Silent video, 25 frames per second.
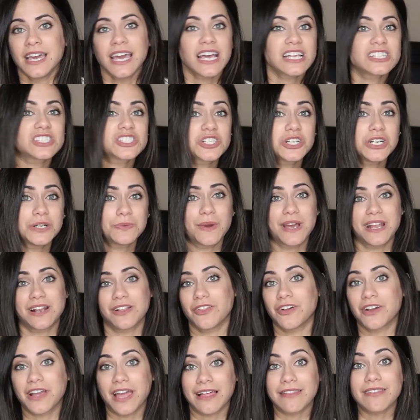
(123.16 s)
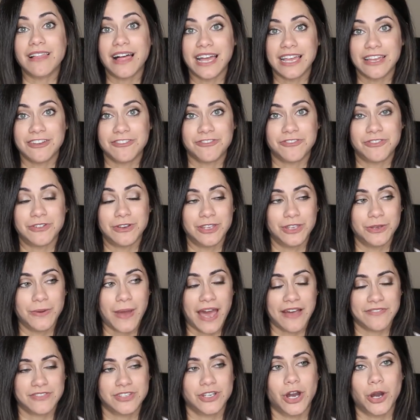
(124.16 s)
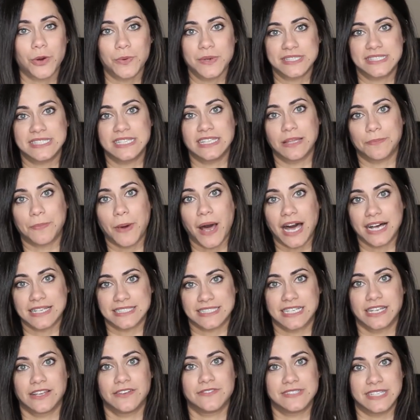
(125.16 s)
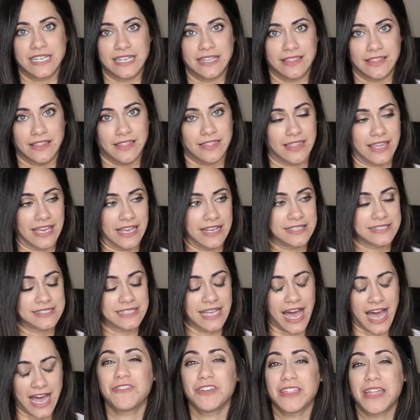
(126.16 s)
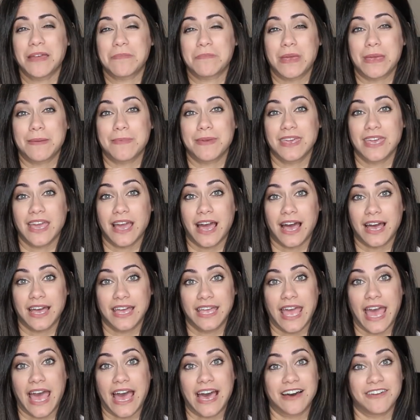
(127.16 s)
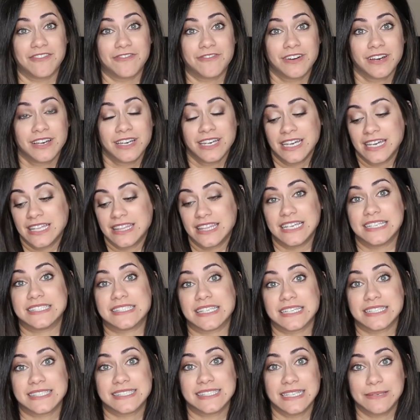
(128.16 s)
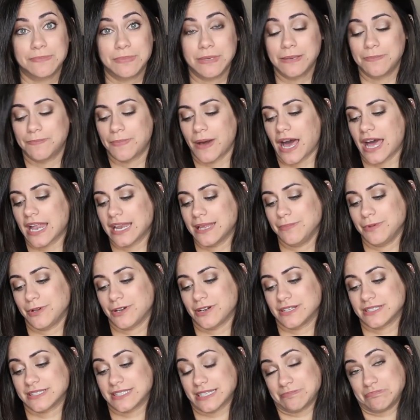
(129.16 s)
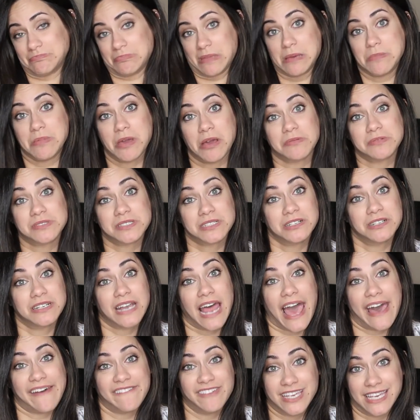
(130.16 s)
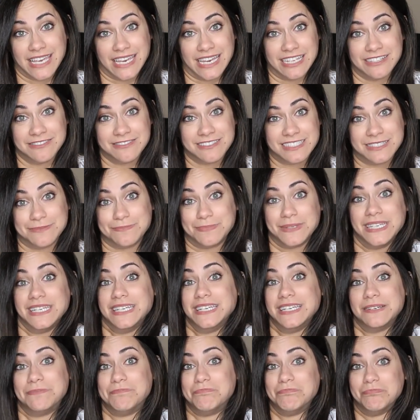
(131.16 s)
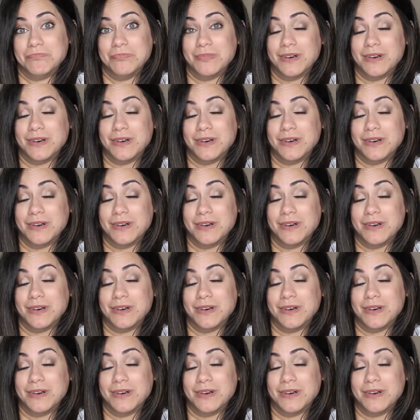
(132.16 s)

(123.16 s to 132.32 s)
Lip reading: it's a good way to look at life. You have to always see the positives in the things. I feel that maybe I have this CP body because maybe I was a good advocate to be